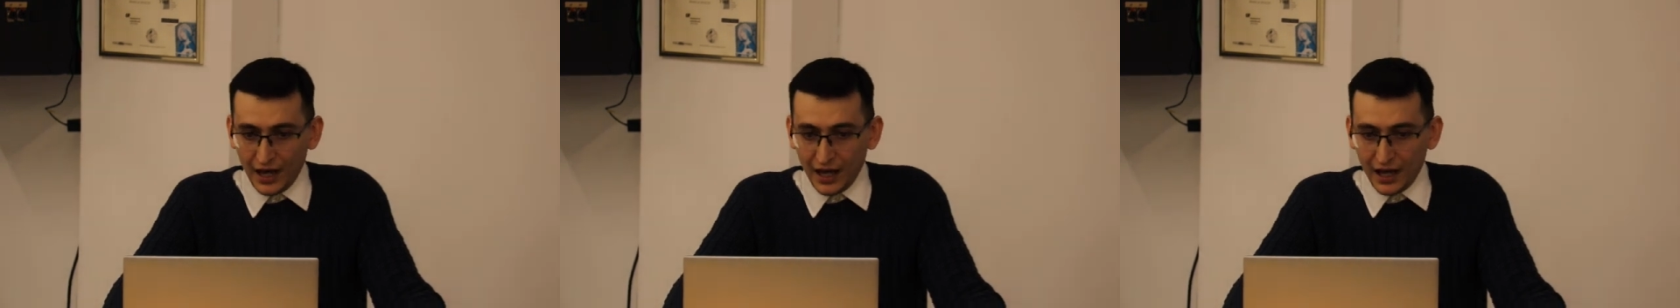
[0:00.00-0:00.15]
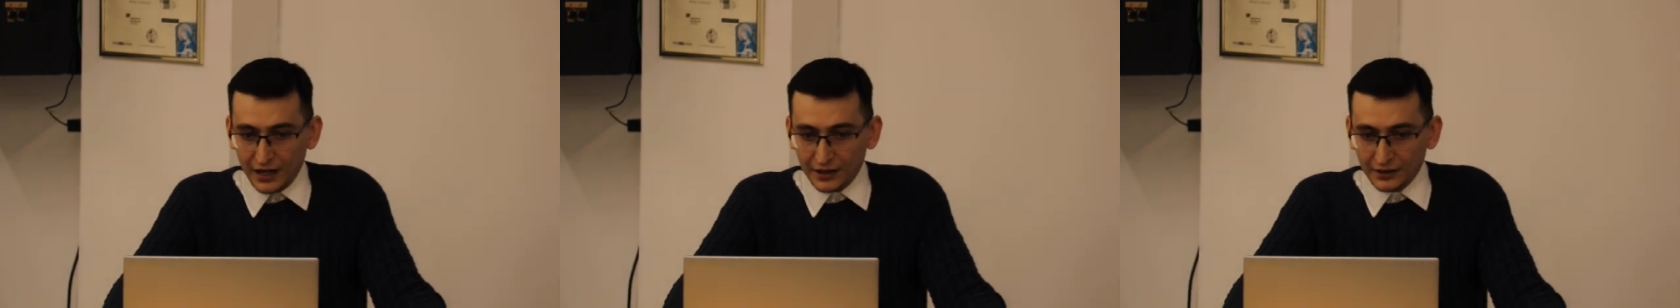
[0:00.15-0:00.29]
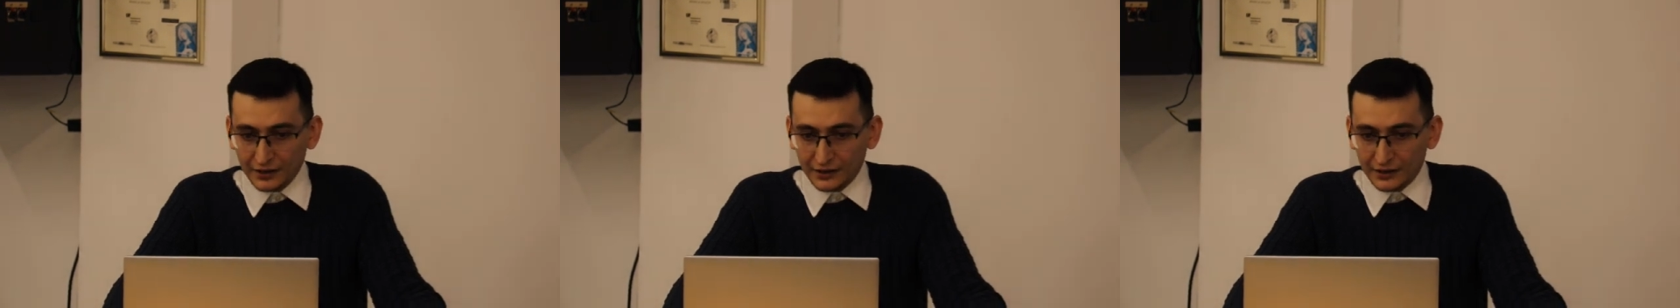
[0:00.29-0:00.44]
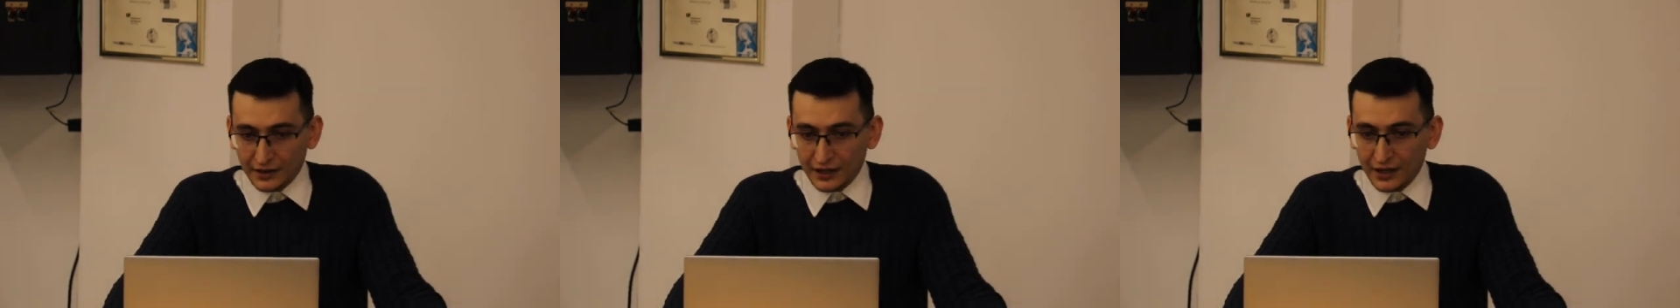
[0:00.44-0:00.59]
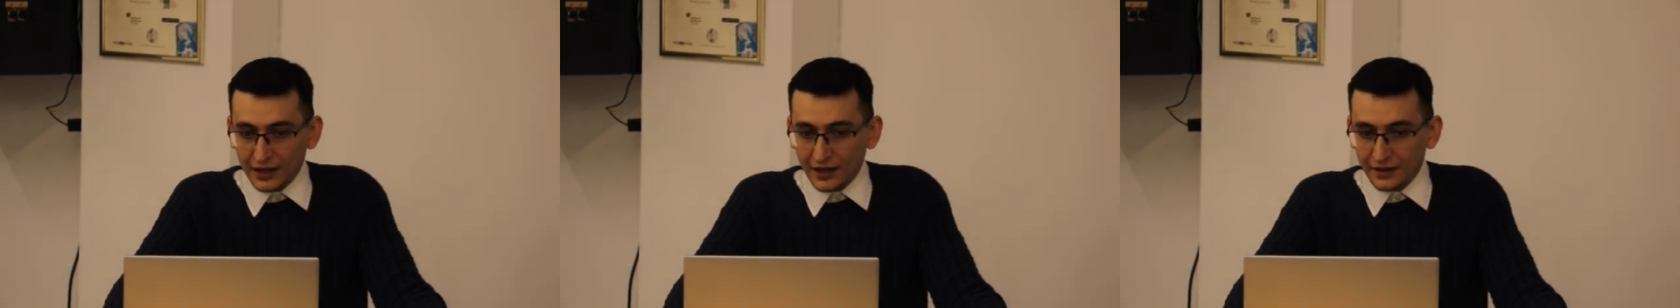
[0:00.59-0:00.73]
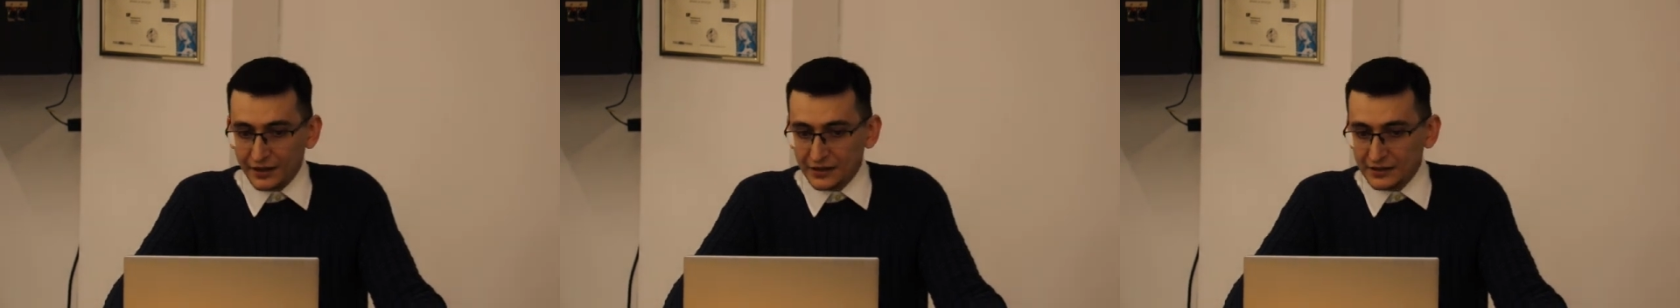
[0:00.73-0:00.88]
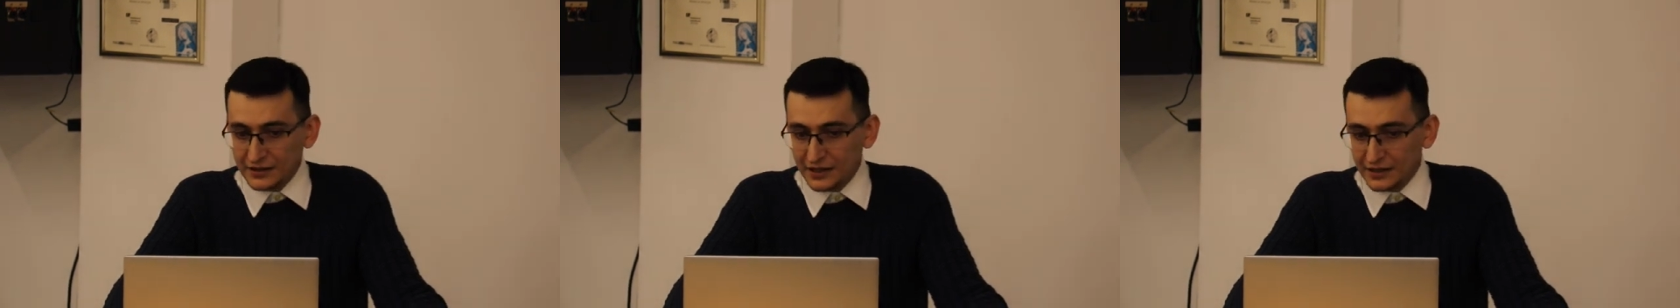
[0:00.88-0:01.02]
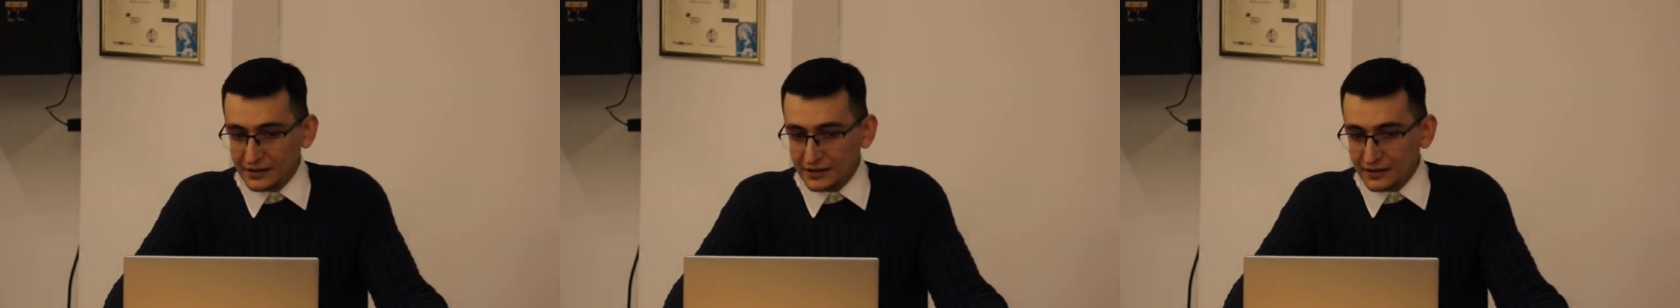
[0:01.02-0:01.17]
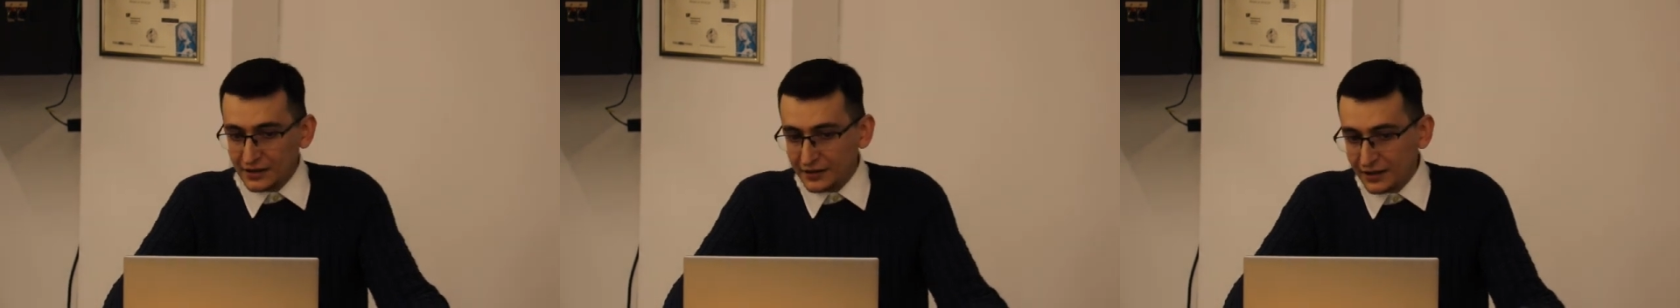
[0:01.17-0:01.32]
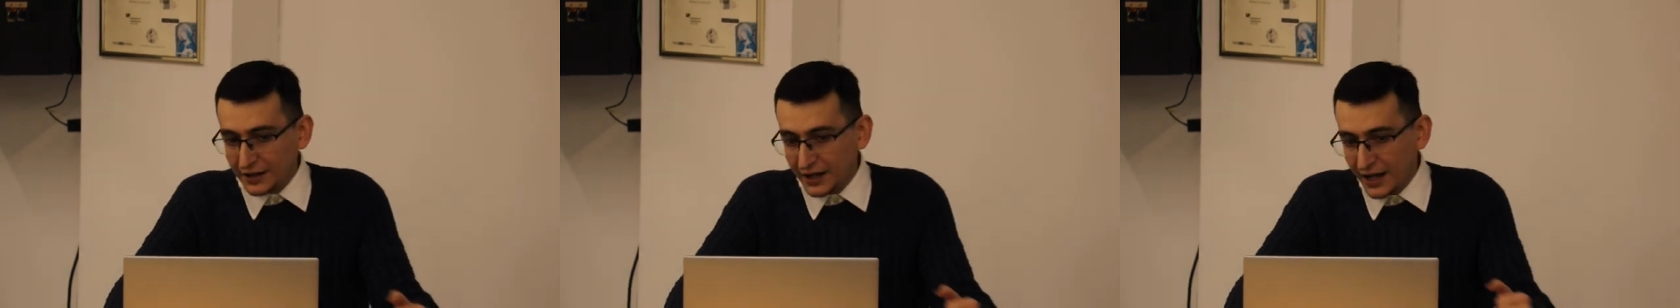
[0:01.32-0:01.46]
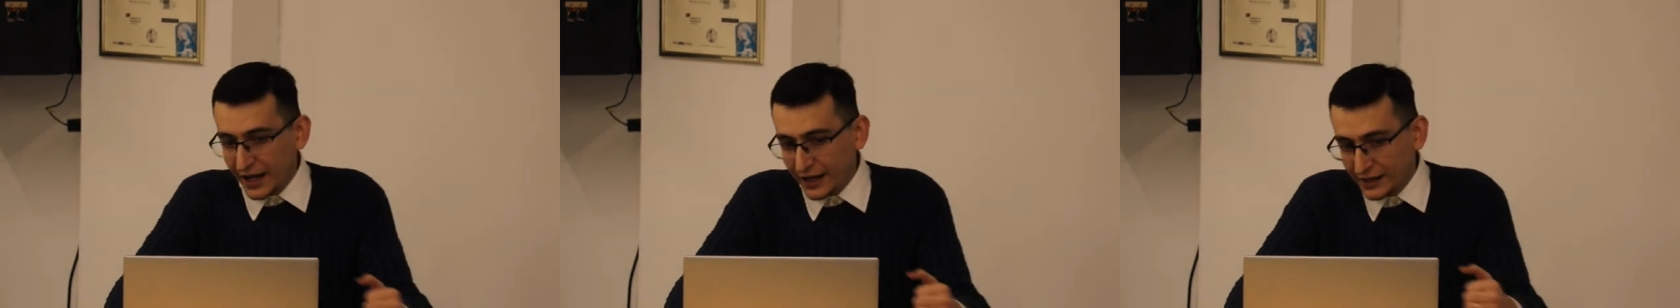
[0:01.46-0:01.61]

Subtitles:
And this is the